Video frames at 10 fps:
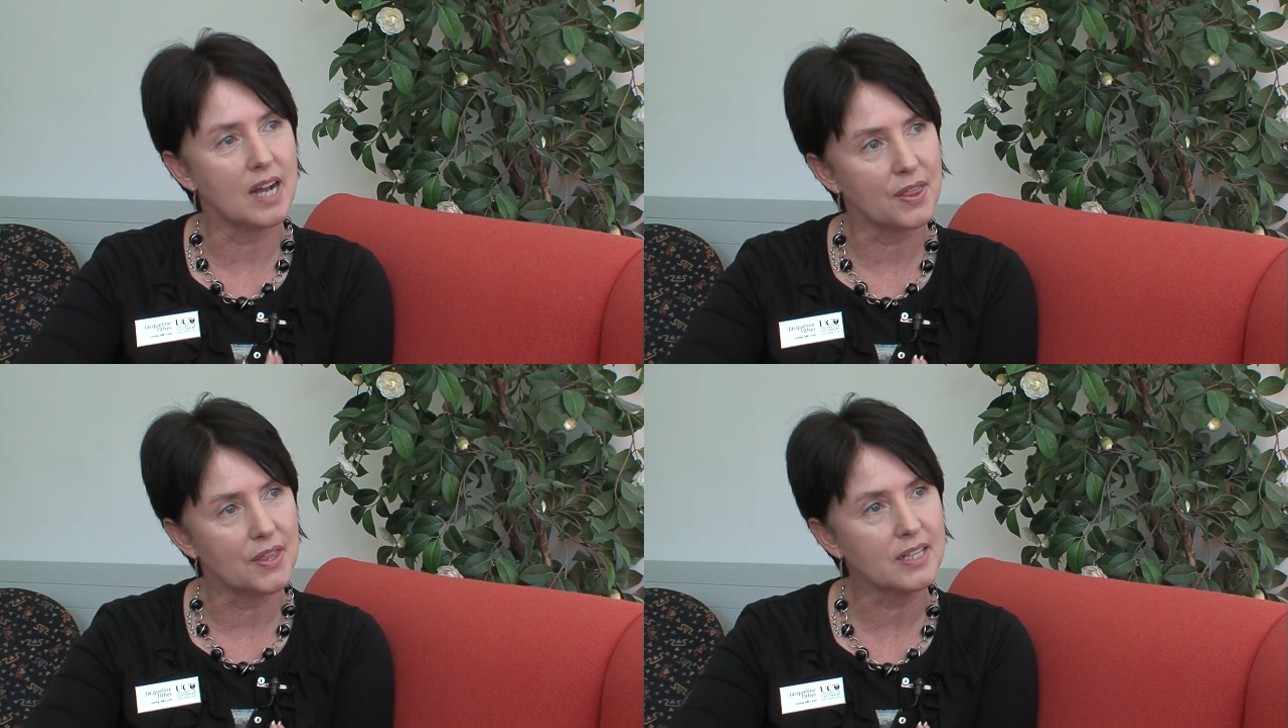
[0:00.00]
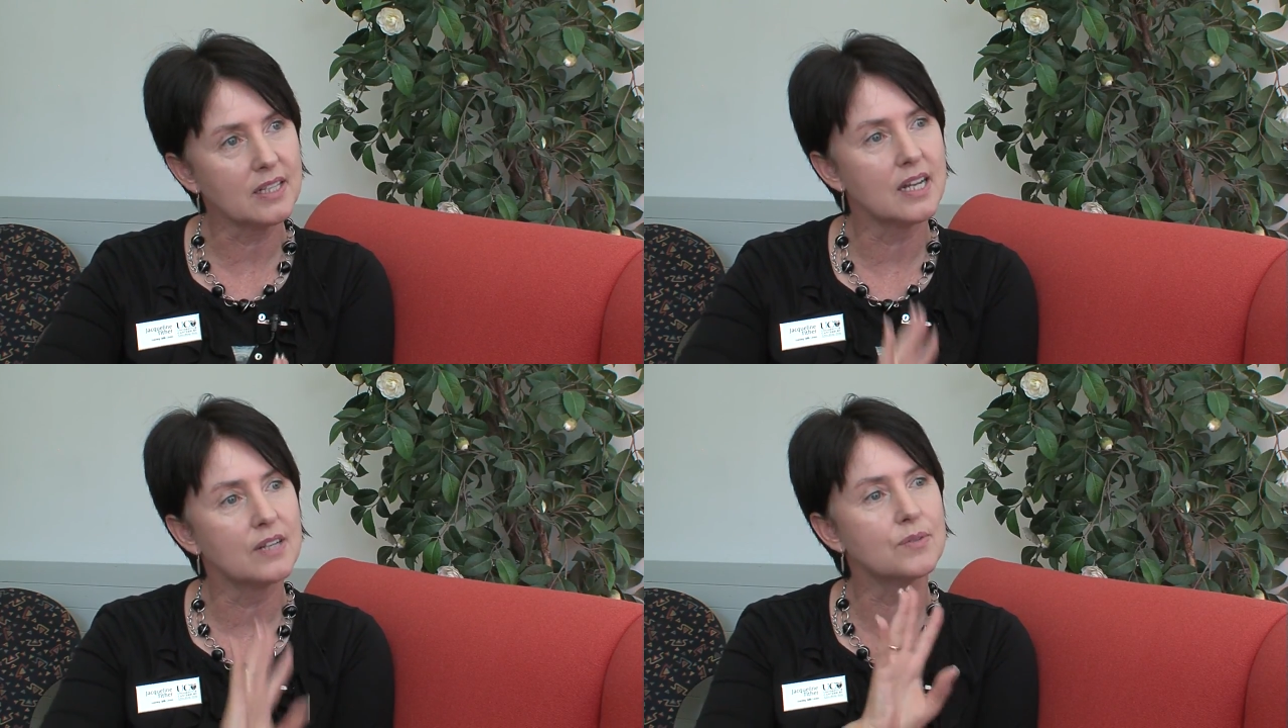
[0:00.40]
I
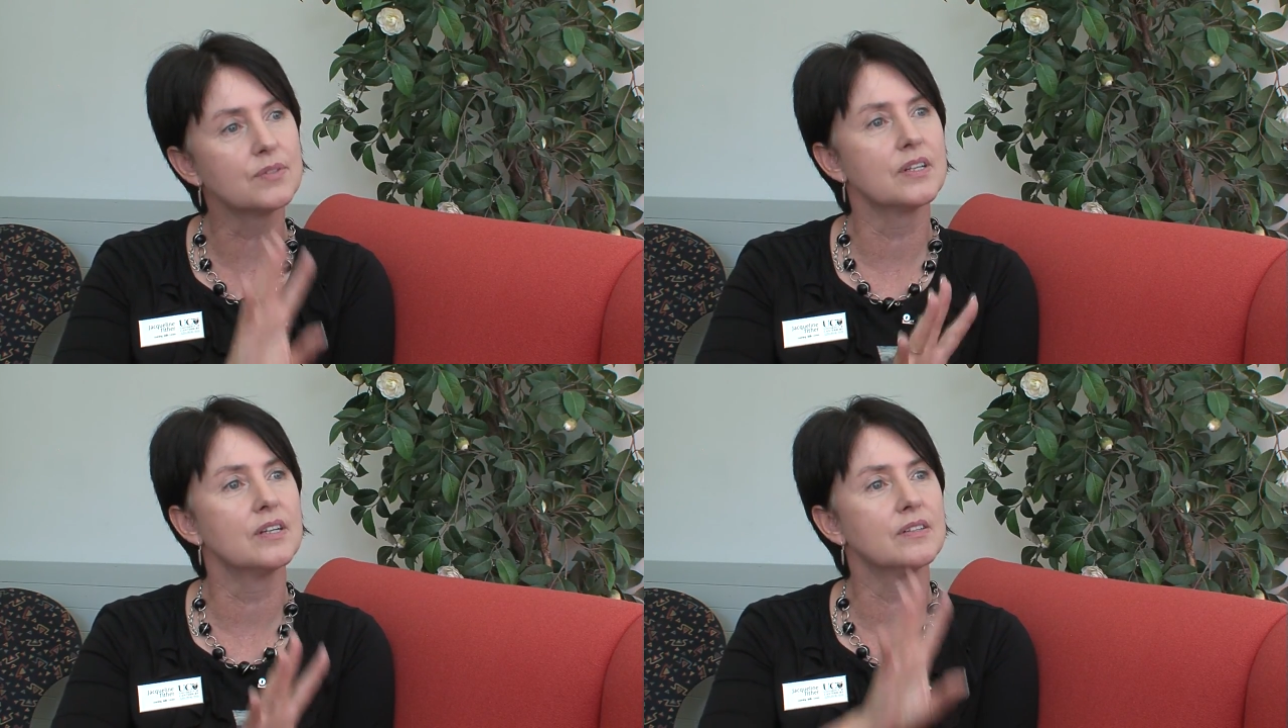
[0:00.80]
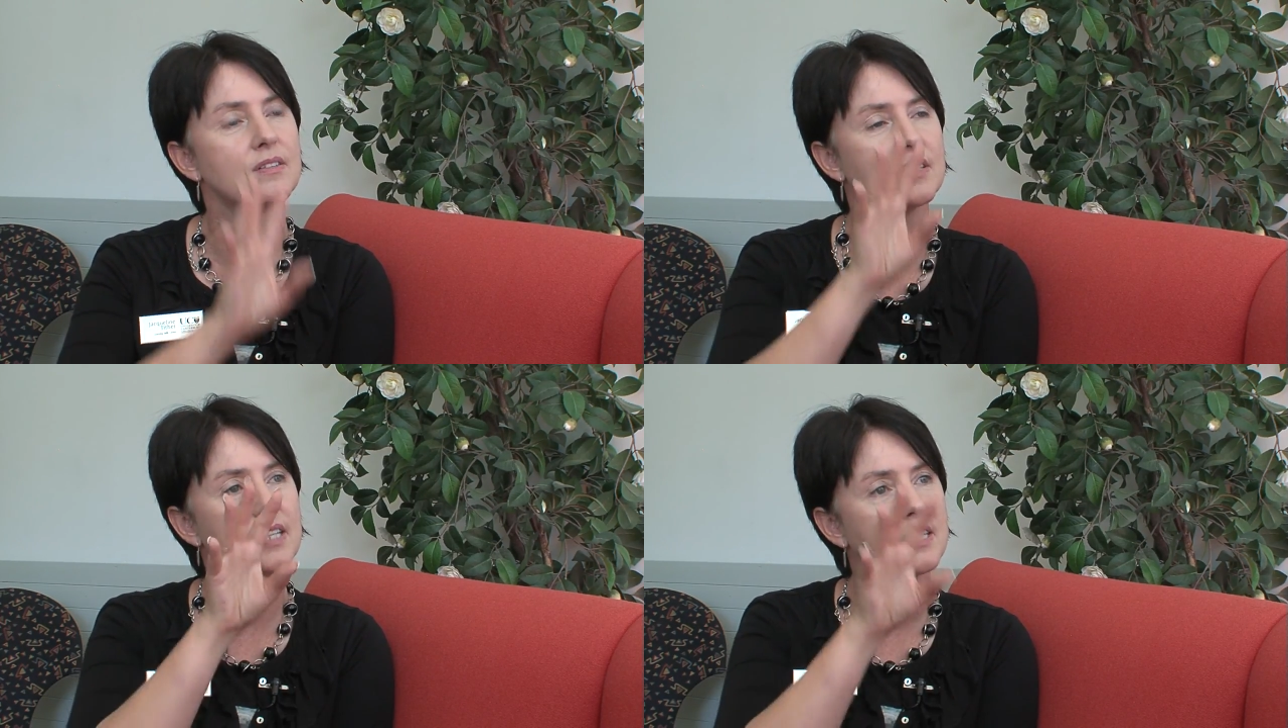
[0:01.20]
think, I
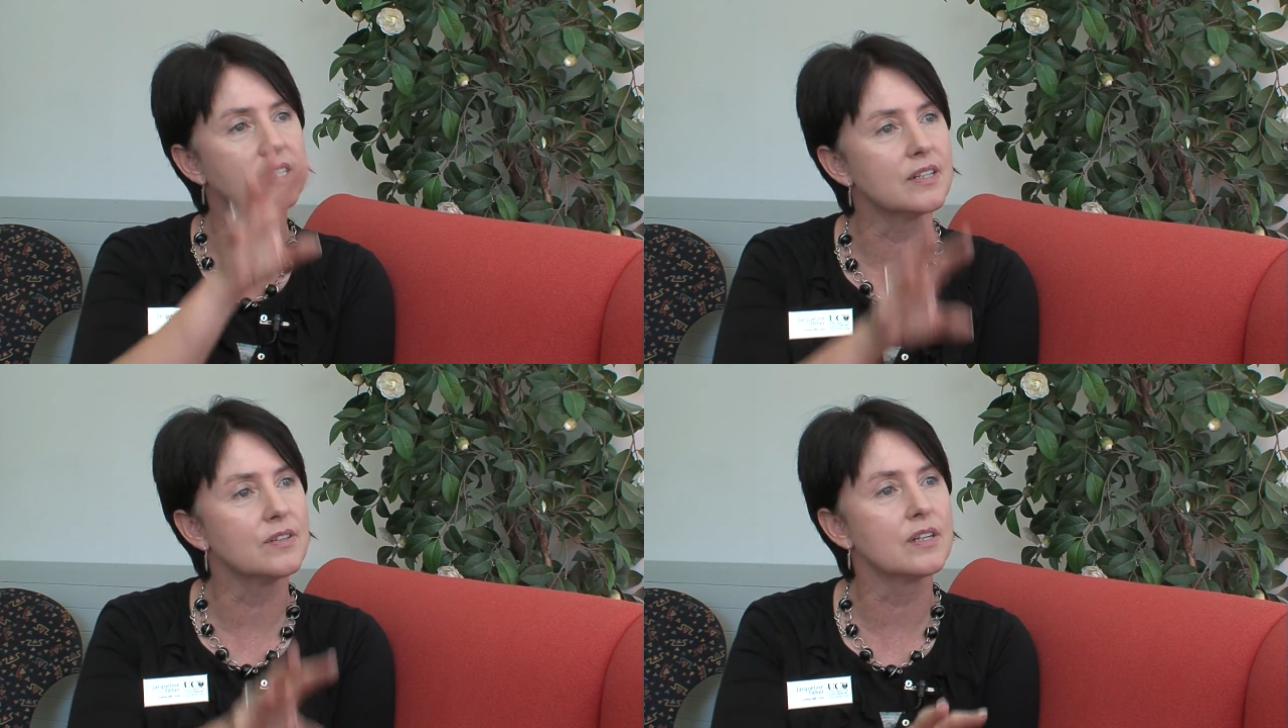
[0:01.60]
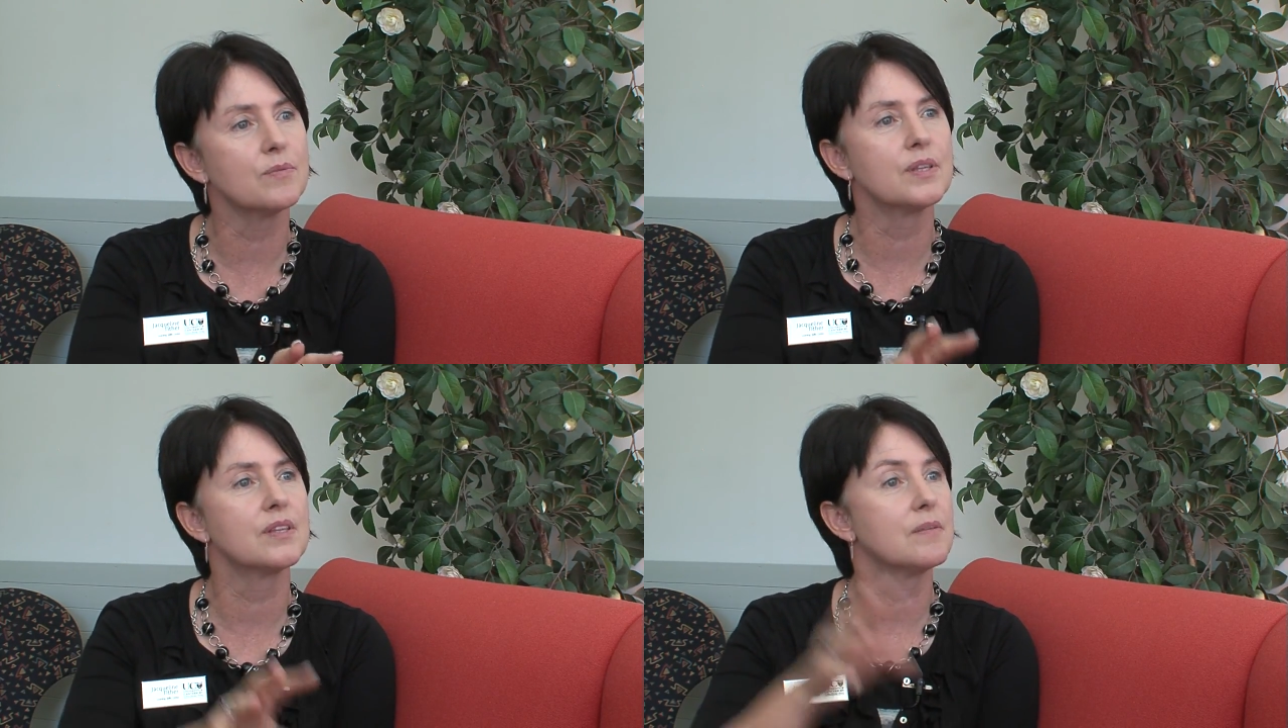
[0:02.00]
also need to look
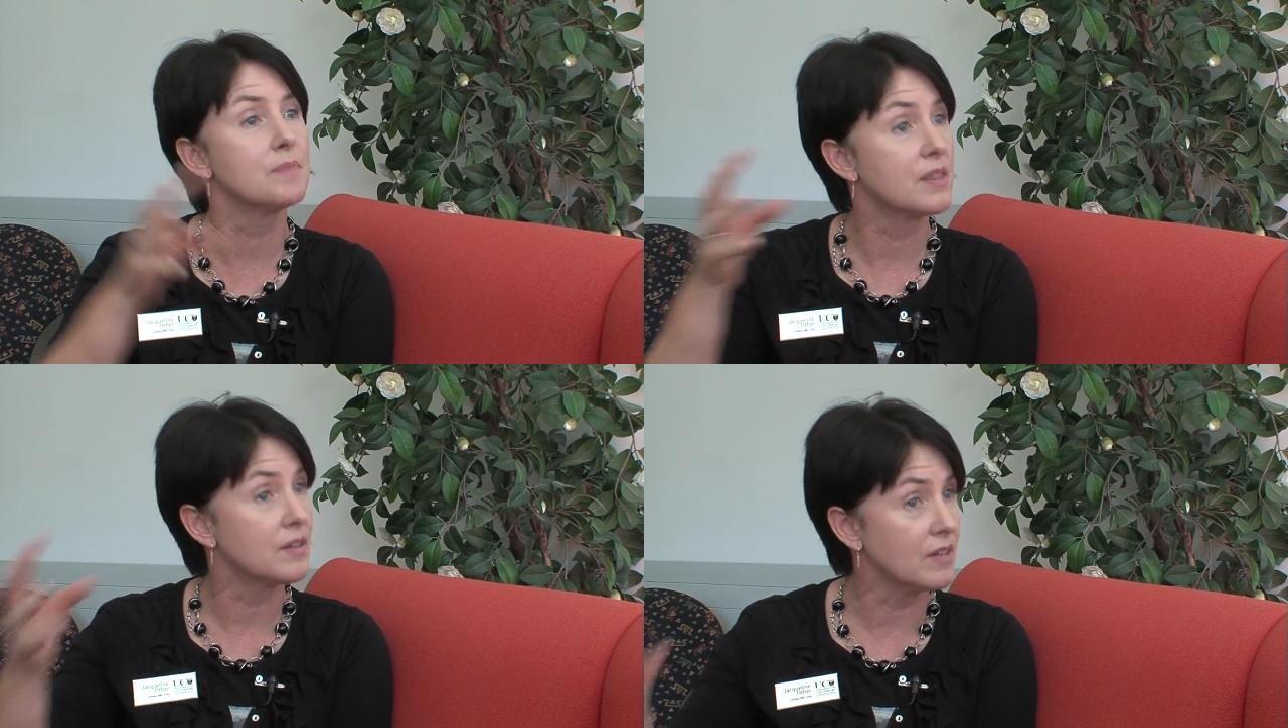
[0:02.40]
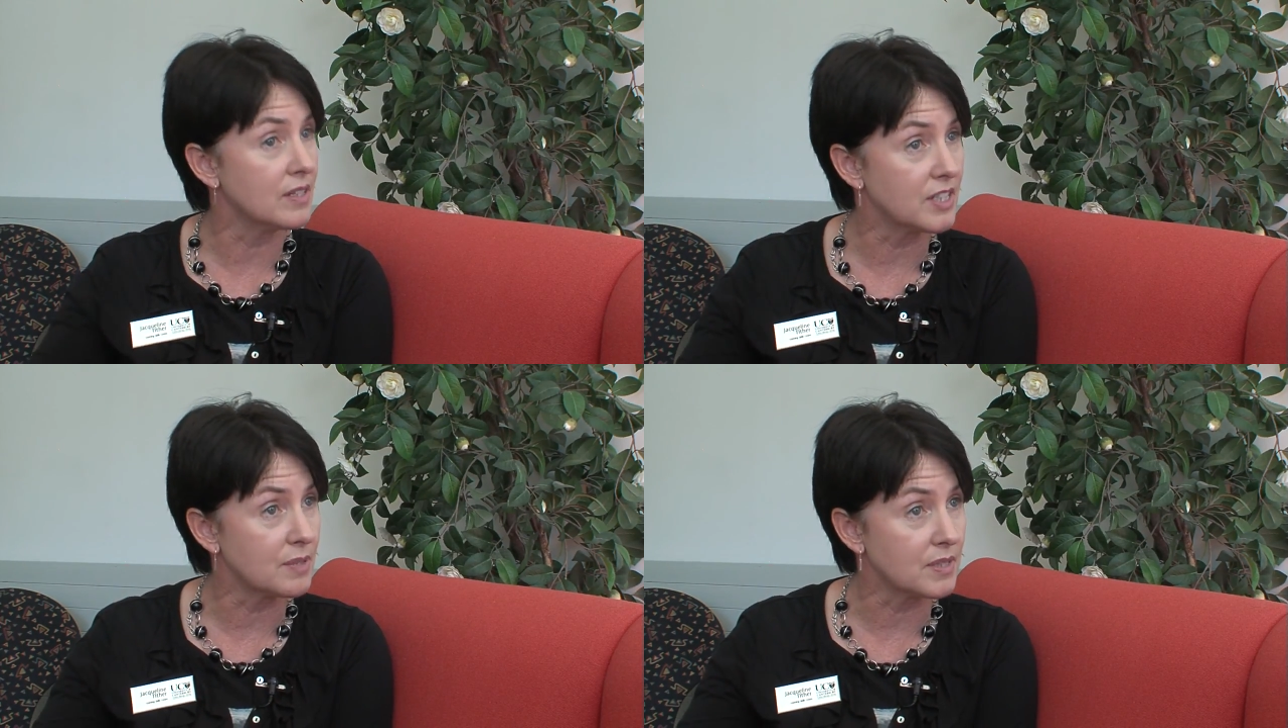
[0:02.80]
at whether the
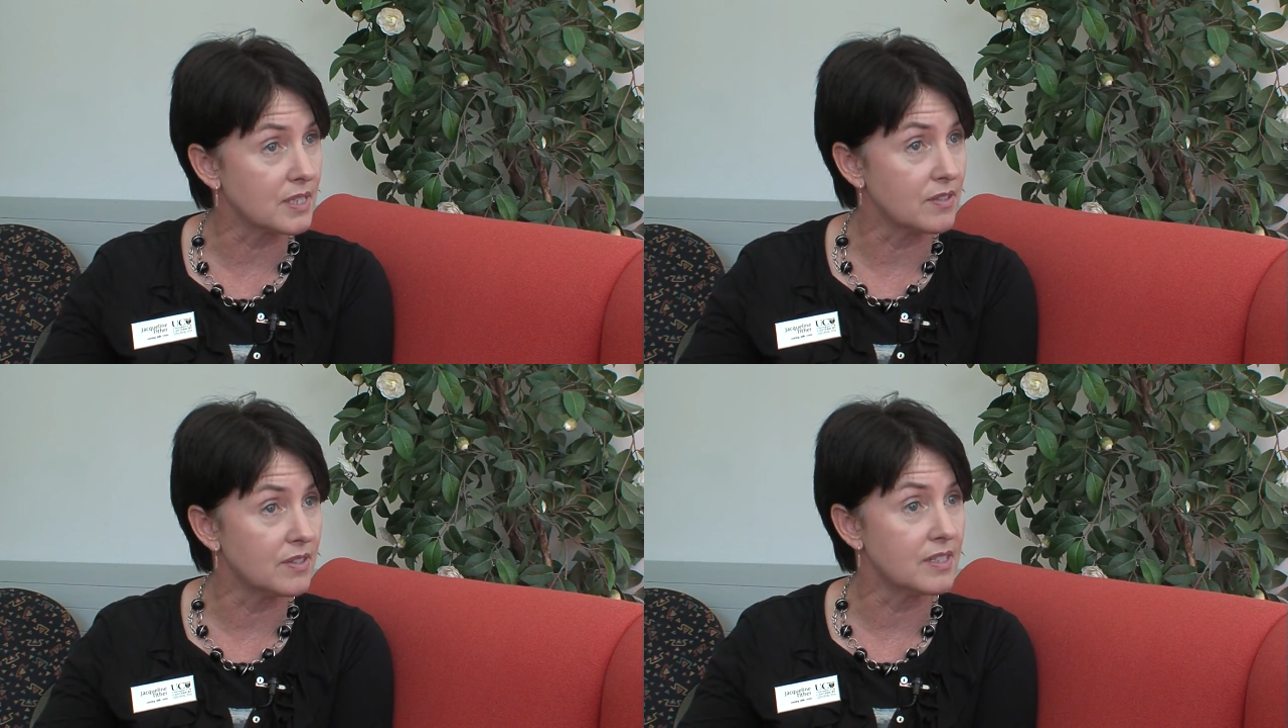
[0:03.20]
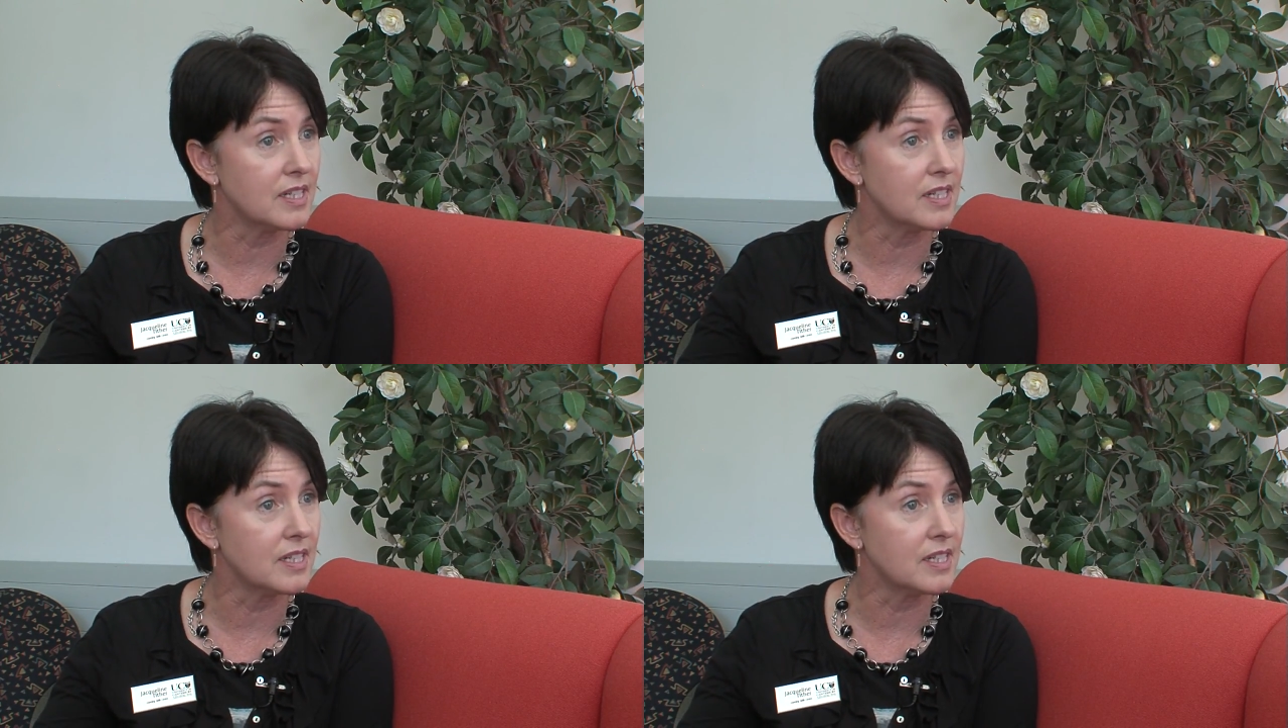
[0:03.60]
methodology was good.